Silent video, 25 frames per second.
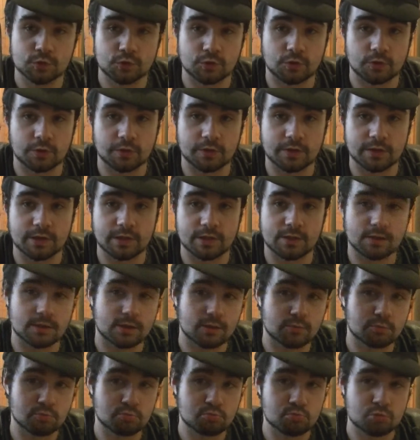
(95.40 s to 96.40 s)
Truly
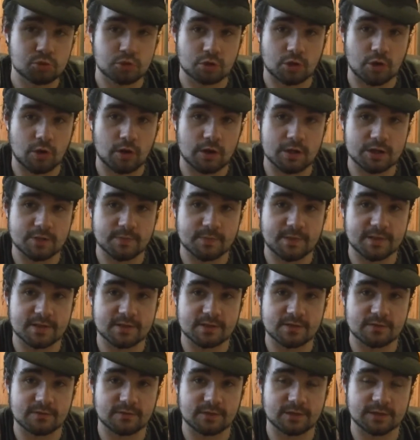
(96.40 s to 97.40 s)
unique Scottish
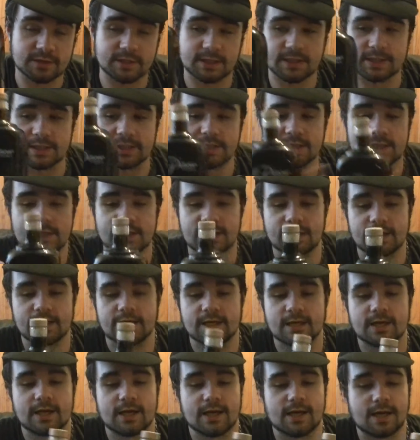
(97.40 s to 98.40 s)
Pincer Vodka.
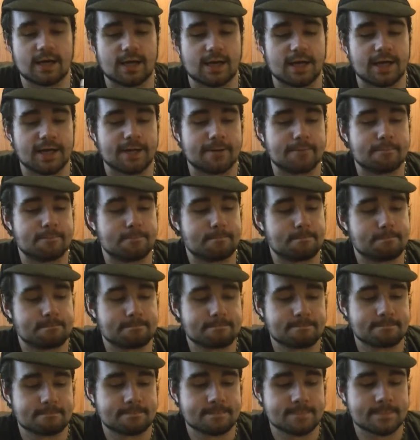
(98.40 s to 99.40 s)
I
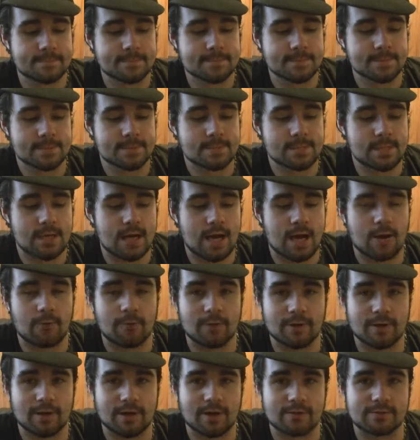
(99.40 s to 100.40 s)

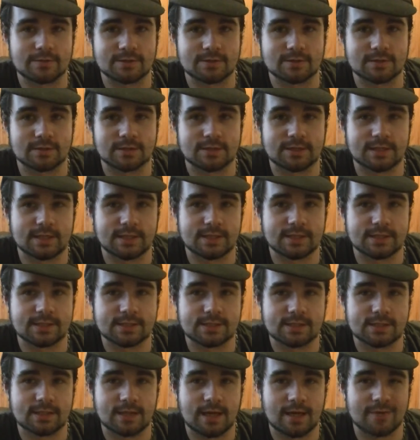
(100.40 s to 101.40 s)
wonder how it's going to
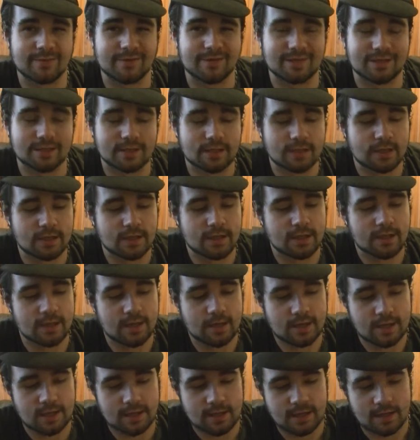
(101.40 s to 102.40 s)
taste. I mean,
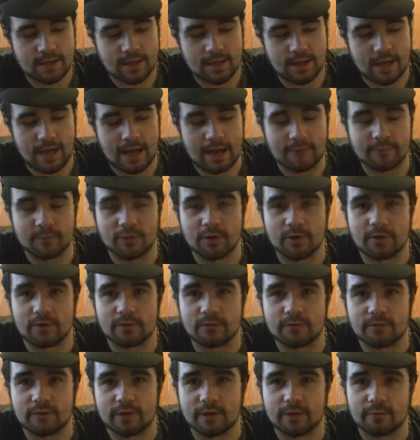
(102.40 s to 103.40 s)
I'm
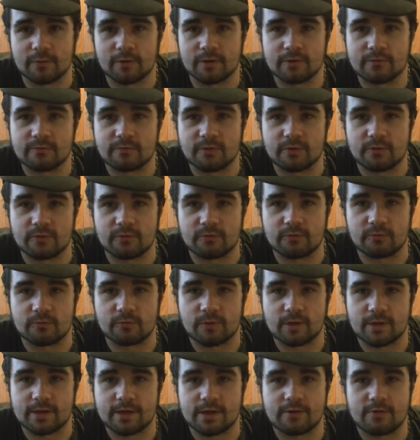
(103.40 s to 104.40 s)
not really one for
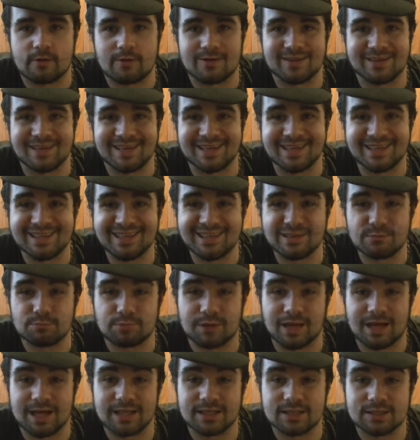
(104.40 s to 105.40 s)
walking around eating
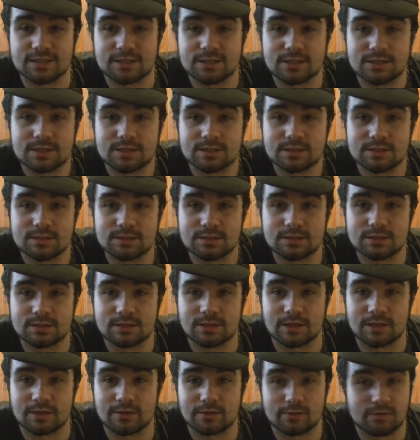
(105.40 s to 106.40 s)
plants,
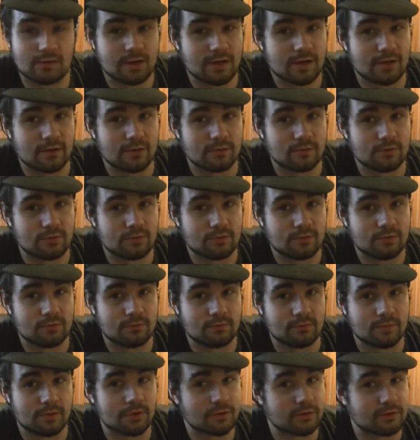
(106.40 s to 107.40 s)
so I don't know how
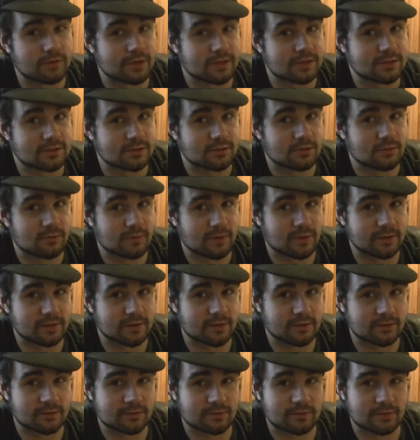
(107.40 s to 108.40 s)
milk thistle or
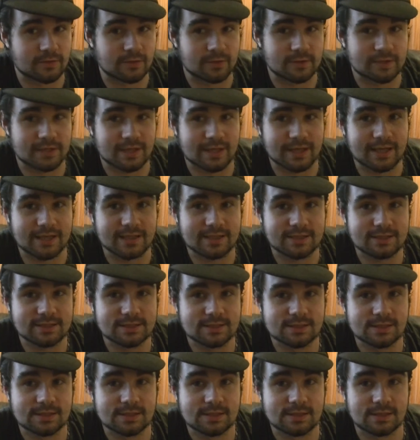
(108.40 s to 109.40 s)
wild elderflower
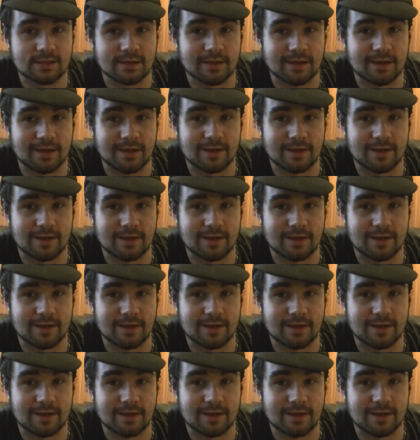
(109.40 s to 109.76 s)
tastes.